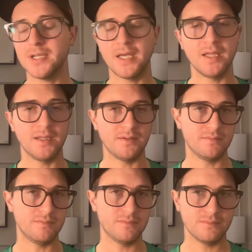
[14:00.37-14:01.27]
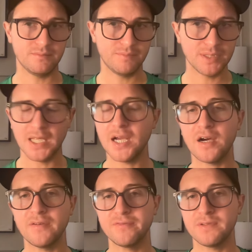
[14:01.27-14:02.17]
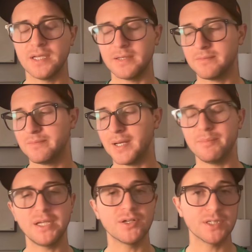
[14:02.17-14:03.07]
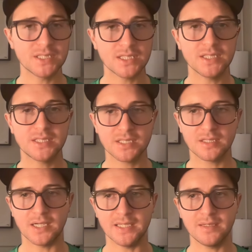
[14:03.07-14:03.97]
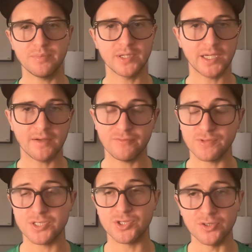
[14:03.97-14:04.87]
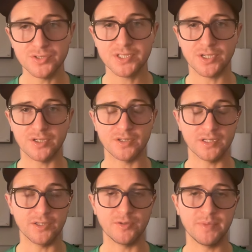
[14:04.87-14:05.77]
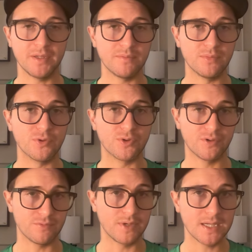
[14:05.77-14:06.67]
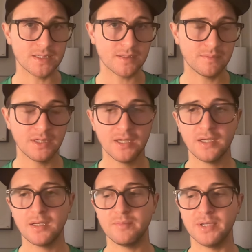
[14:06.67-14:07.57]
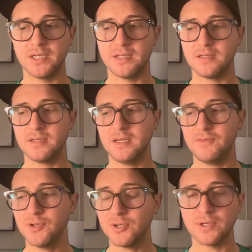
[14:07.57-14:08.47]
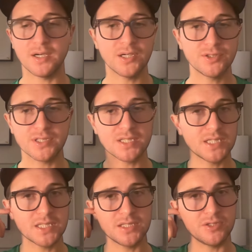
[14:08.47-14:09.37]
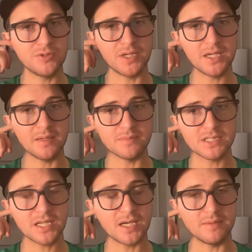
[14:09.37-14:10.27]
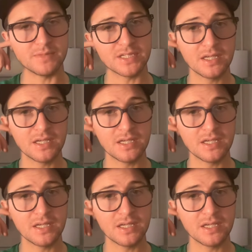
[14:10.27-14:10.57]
and playoff like appearances. I think playoff results are a little bit more random. But if you're going 162 games times